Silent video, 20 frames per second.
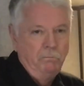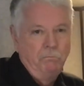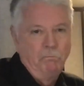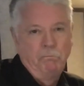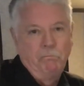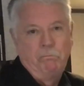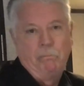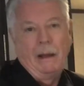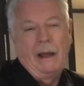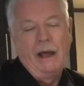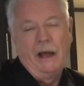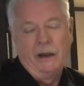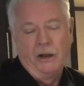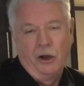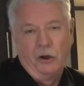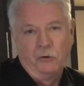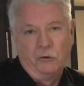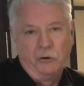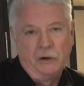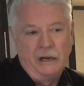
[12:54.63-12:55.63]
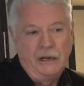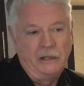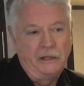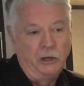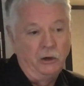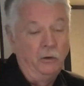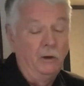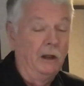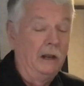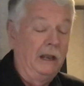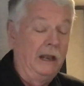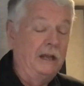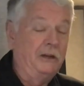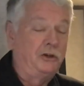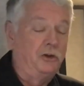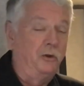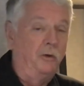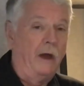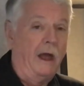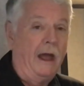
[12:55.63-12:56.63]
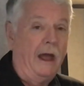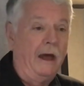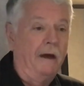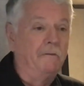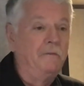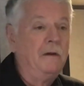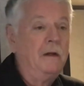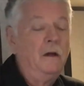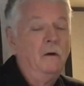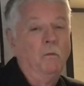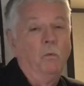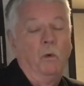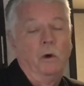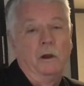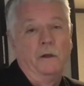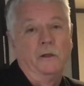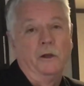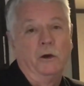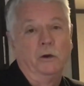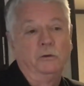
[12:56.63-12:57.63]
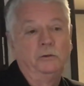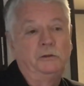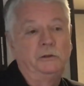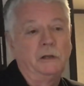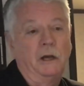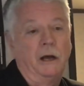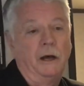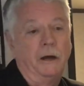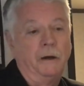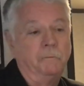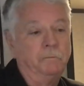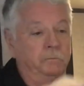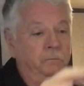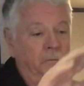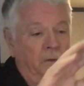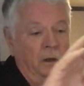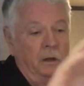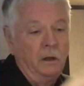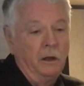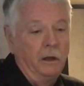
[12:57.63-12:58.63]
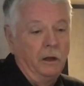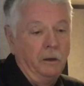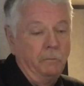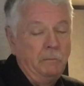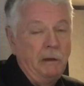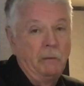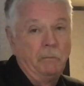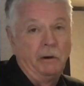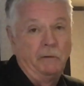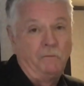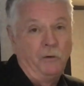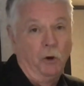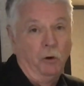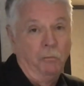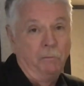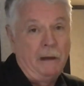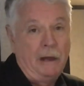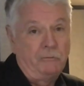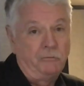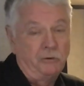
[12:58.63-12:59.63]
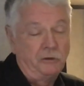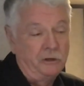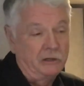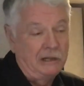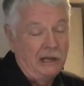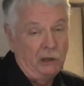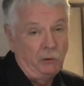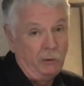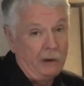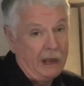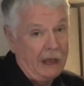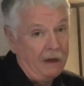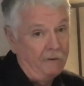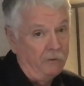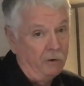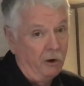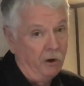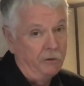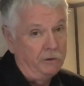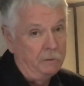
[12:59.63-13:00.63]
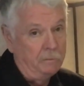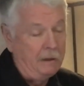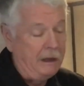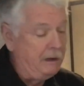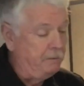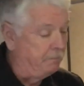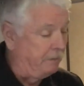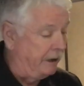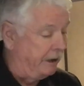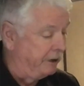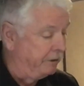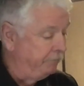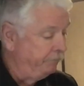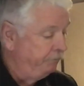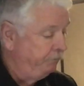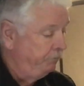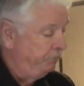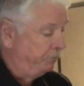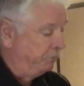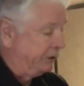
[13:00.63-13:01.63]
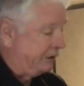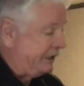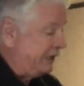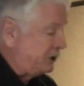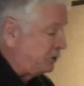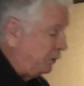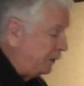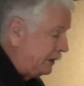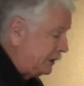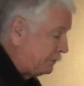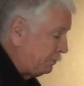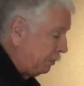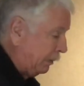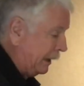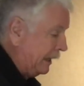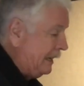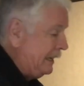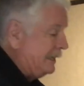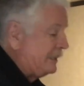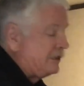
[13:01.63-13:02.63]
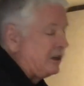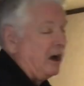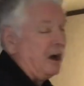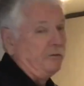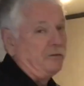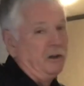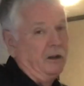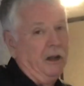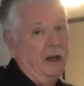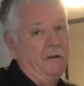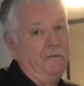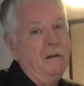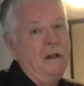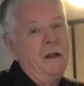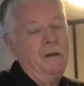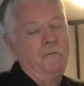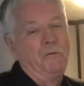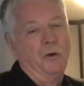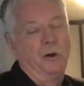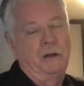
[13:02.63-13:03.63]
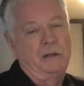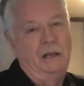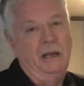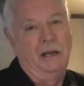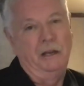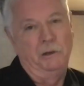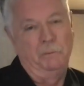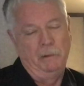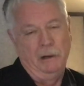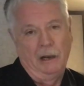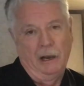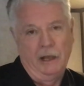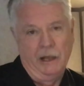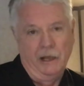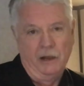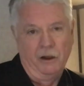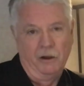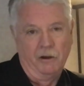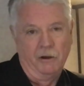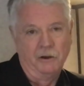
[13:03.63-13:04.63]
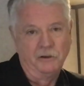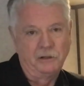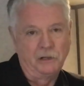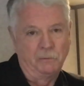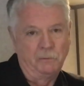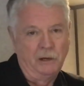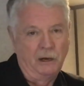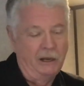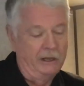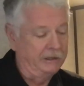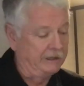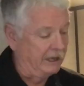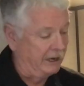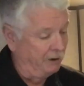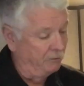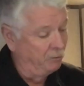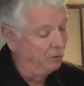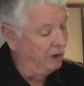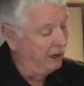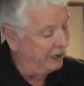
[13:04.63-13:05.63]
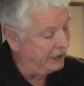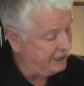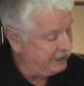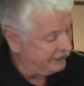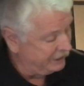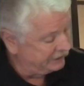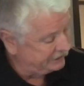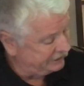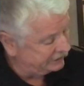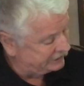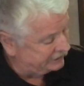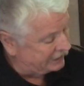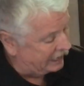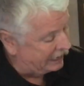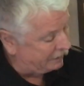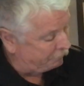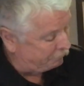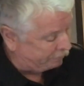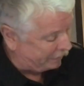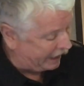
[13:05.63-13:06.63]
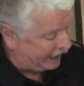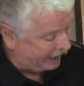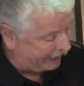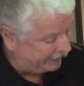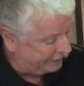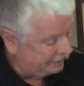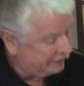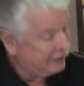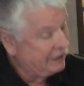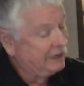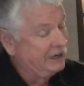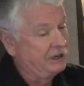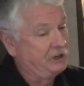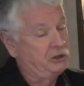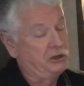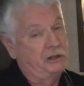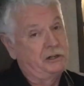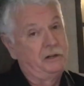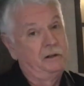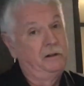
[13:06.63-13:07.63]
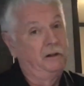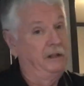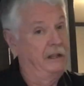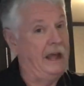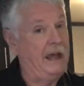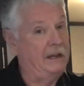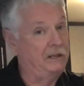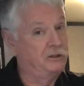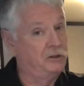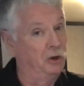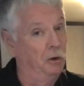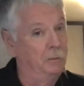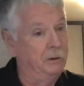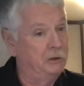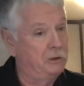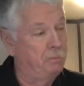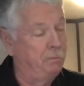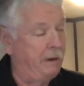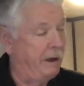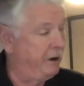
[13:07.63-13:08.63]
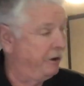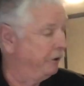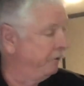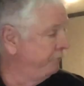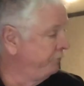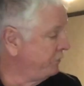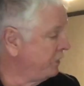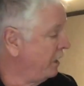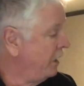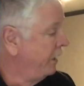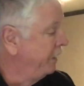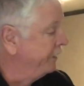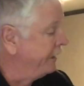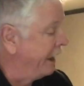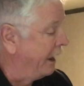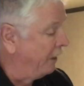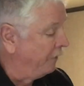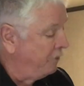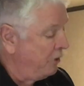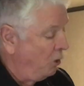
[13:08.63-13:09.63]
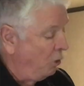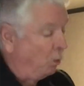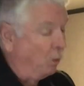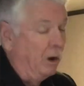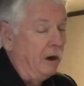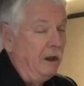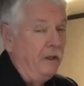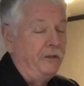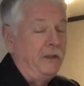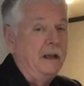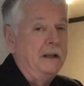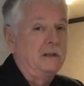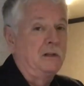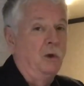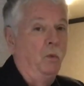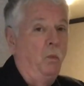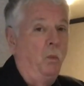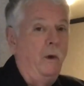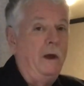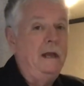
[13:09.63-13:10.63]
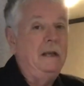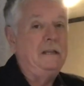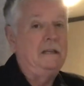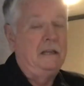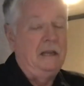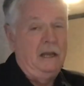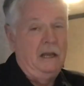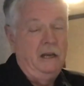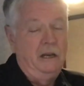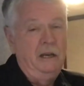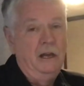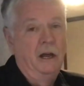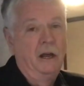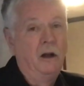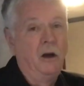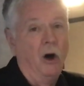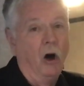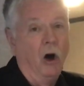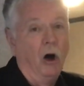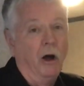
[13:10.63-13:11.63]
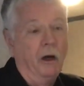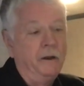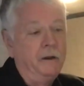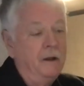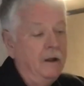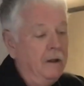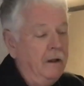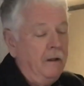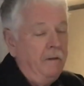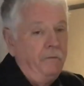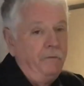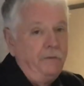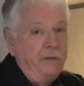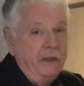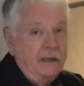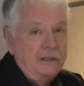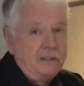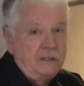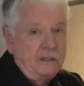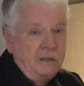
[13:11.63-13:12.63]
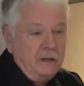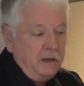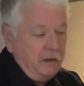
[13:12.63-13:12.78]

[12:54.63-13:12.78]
bed underneath you, unless you have one of those memory foam mattresses like we have on the main bed. But this one is plenty soft enough for a kid to laying on, something like that. It really is. It's not bad. It's just that's so much better. Now, one of the things that we did on this